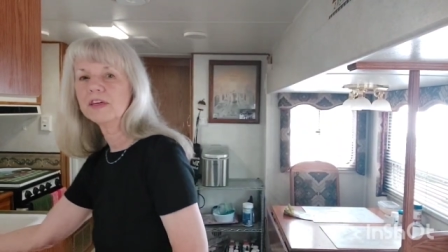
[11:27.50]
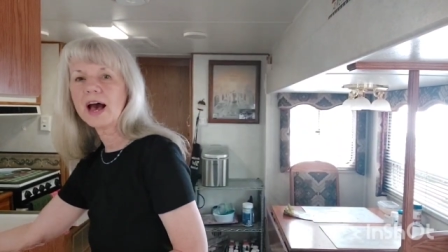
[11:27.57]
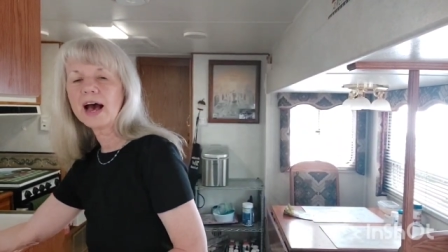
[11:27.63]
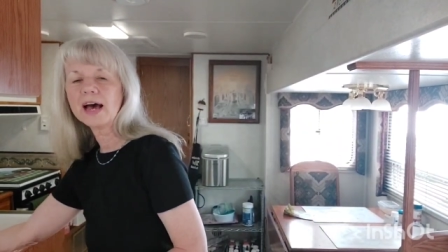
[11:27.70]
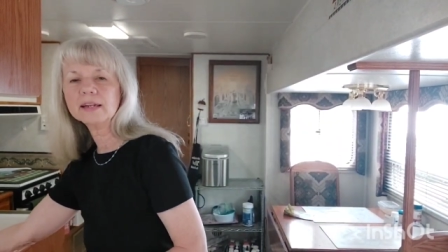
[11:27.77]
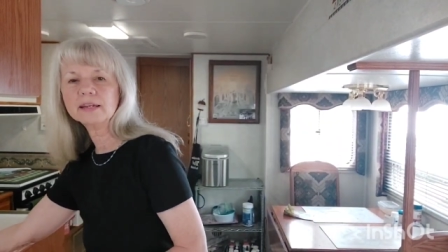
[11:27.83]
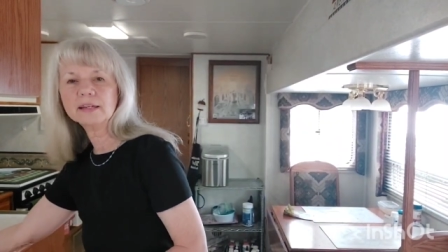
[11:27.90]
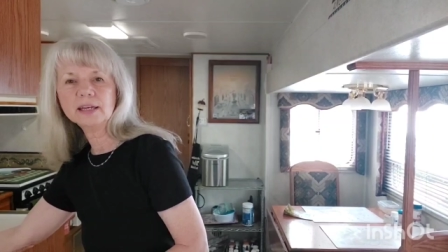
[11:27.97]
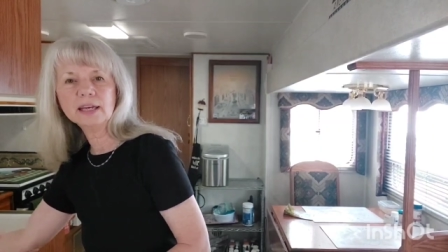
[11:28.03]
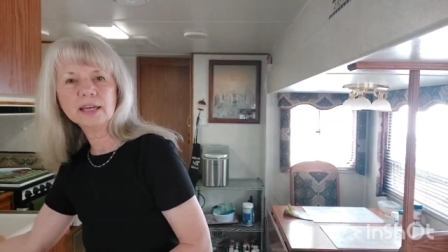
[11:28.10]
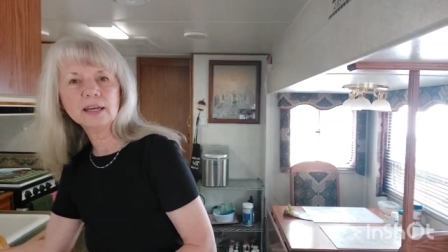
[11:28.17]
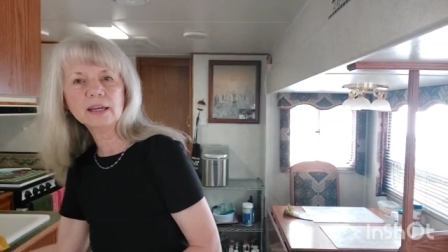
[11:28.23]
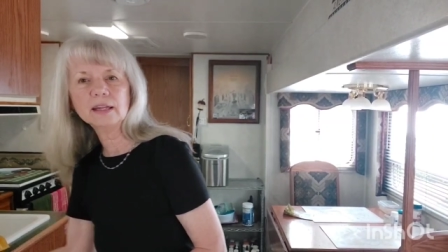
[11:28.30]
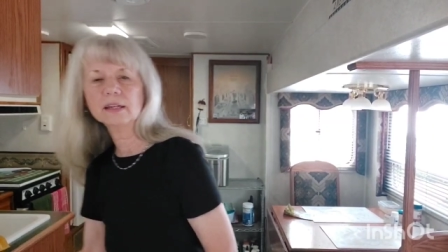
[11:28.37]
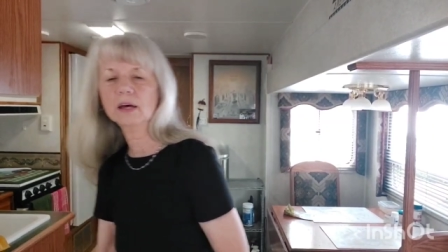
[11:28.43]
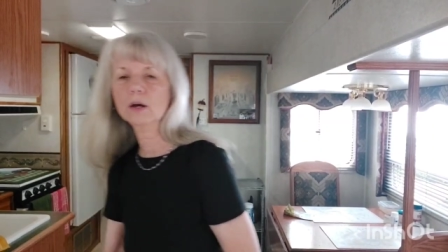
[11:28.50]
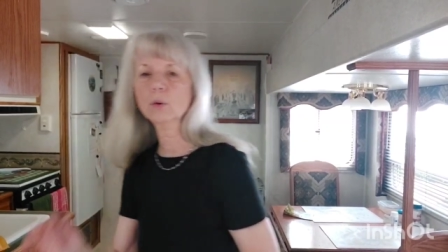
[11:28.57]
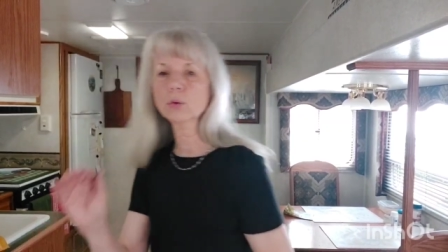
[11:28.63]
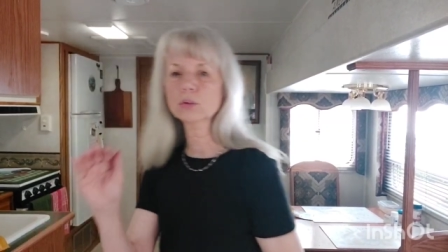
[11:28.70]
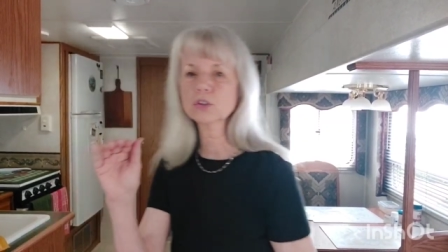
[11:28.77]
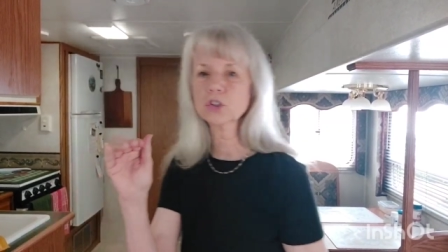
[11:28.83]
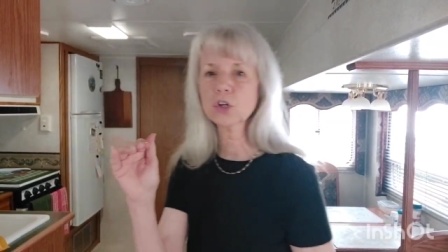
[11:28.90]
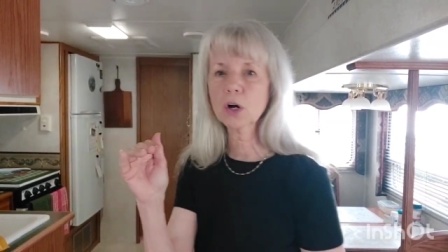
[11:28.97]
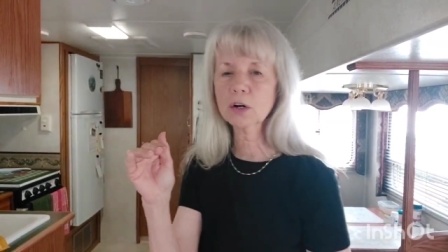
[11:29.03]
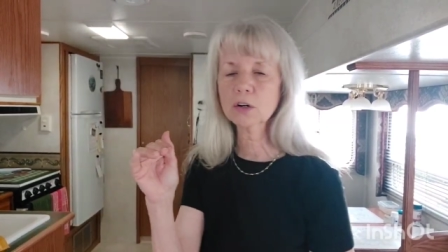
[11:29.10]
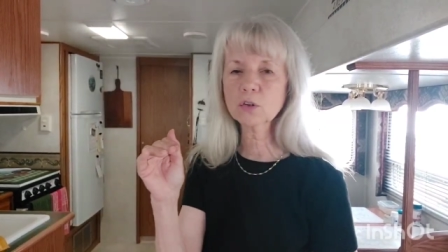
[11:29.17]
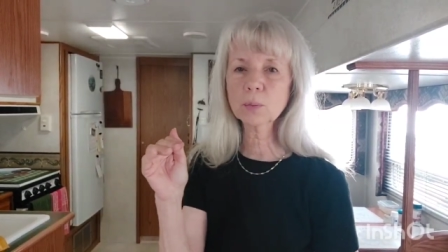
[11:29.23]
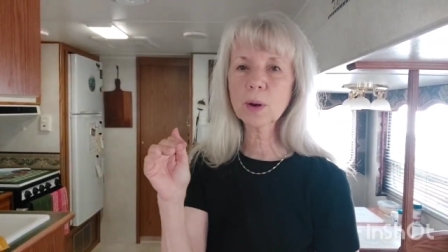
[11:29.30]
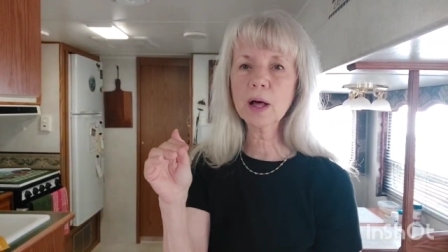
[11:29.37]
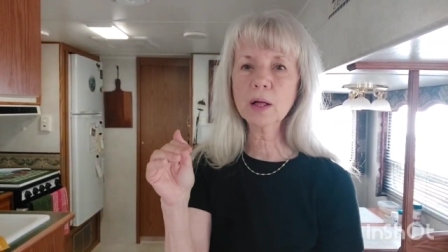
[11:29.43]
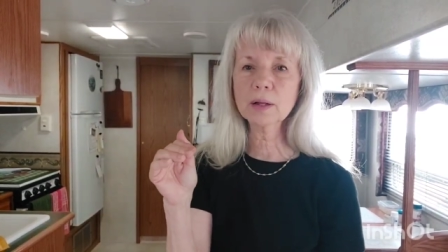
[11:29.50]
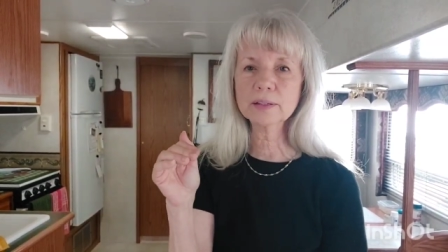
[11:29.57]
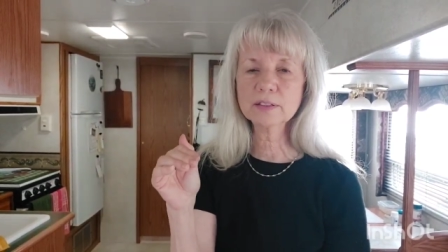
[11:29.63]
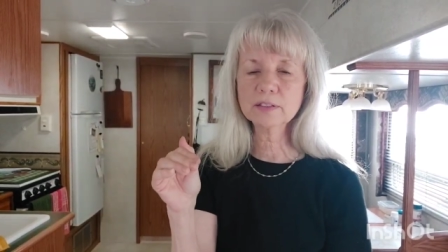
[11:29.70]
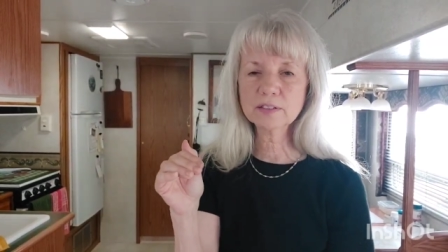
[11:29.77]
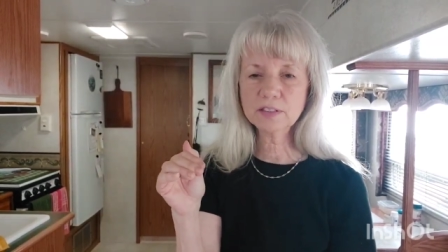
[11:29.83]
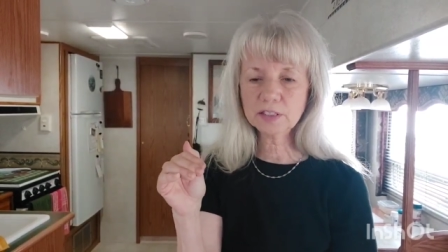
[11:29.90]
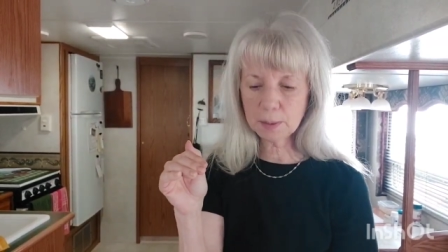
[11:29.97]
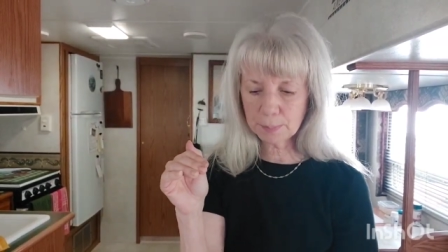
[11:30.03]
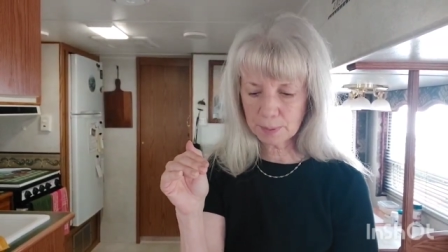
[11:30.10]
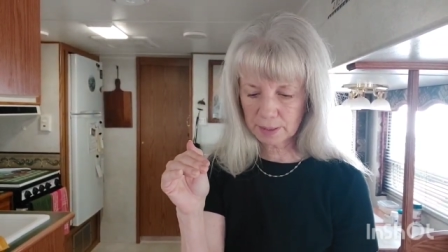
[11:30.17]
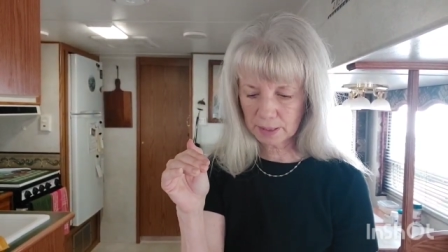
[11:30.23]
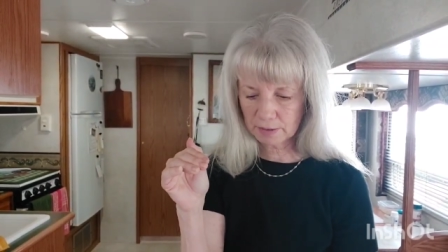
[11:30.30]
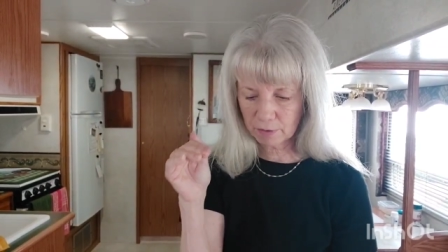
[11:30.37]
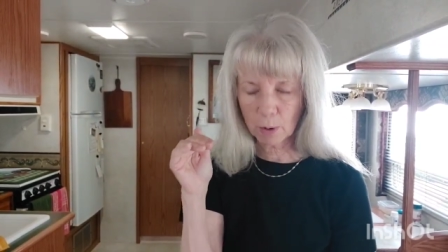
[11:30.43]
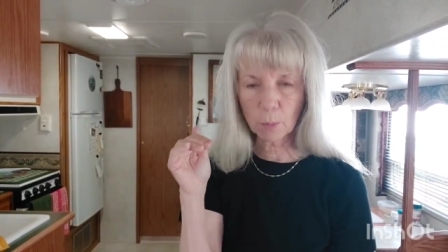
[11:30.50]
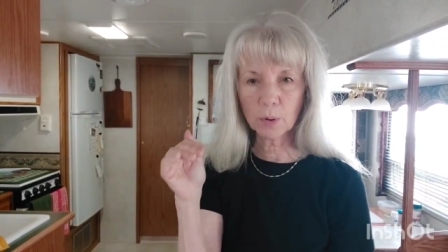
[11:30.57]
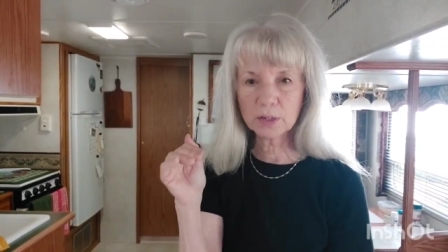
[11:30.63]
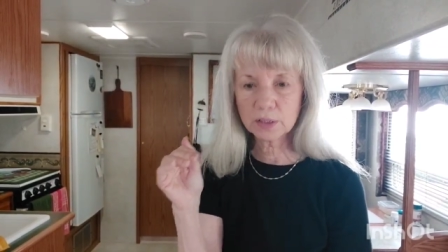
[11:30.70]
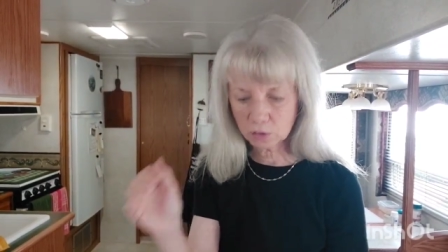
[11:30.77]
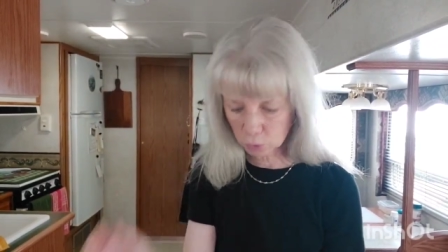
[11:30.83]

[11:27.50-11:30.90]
that in a quart jar as well and steep it. If I want it